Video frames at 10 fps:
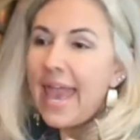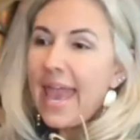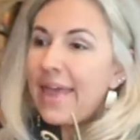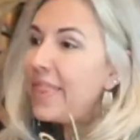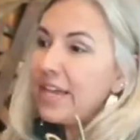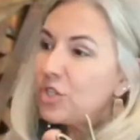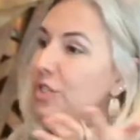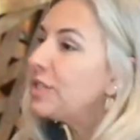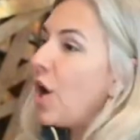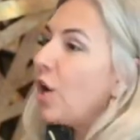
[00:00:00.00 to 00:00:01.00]
and they
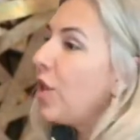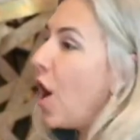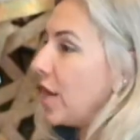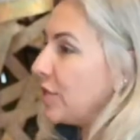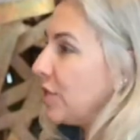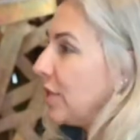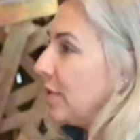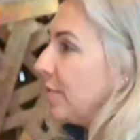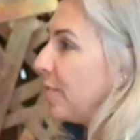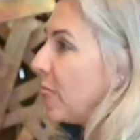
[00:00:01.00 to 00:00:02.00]
just are lost.
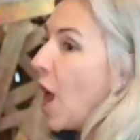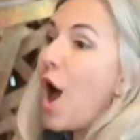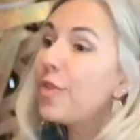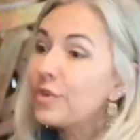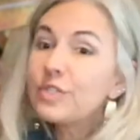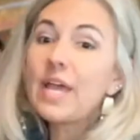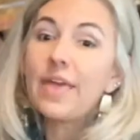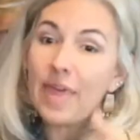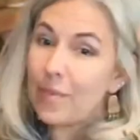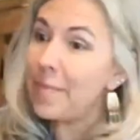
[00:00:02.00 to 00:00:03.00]
Others say
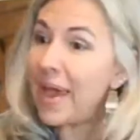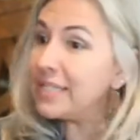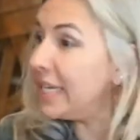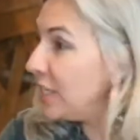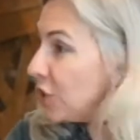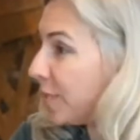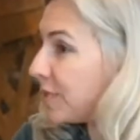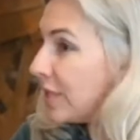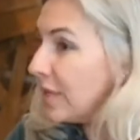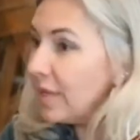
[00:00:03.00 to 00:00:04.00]
they went back to
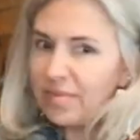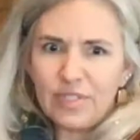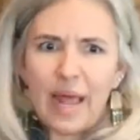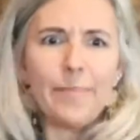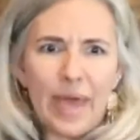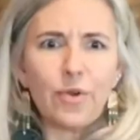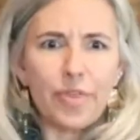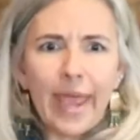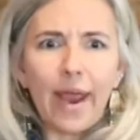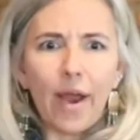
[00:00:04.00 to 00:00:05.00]
Egypt. It's a lot better
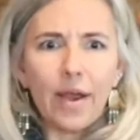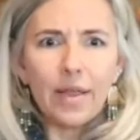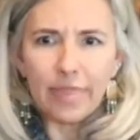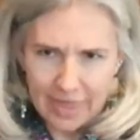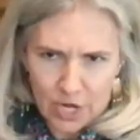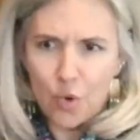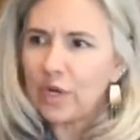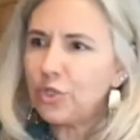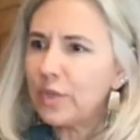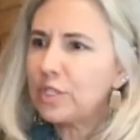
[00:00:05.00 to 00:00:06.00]
there. They knew
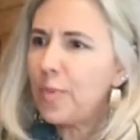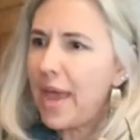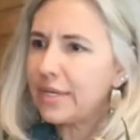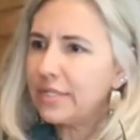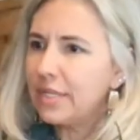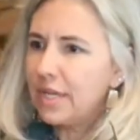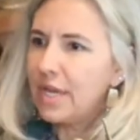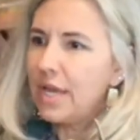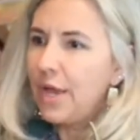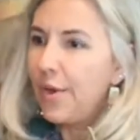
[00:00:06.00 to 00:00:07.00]
what to expect.
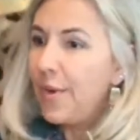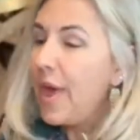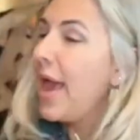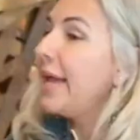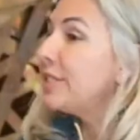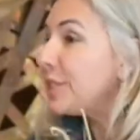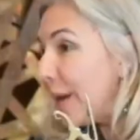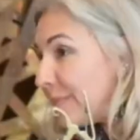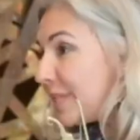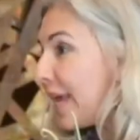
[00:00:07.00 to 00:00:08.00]
And
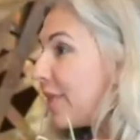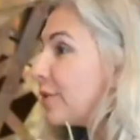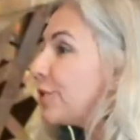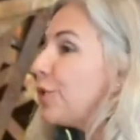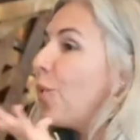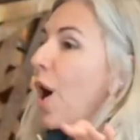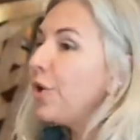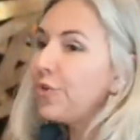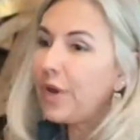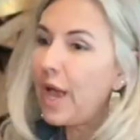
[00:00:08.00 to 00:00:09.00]
some say they're still
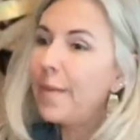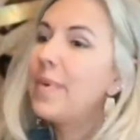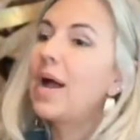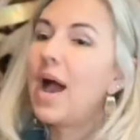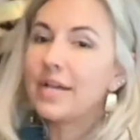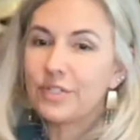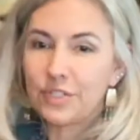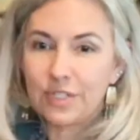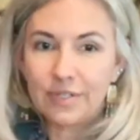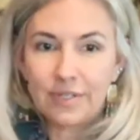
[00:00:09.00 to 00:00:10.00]
wandering among
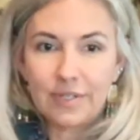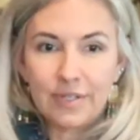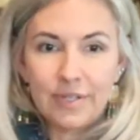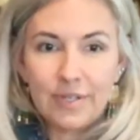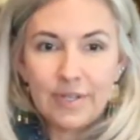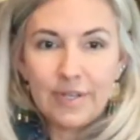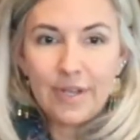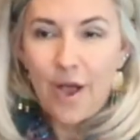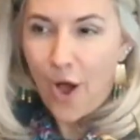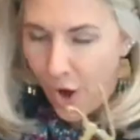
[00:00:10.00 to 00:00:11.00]
us,
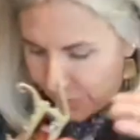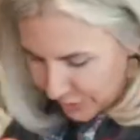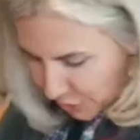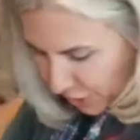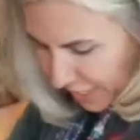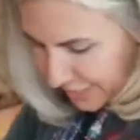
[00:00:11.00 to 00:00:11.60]
always looking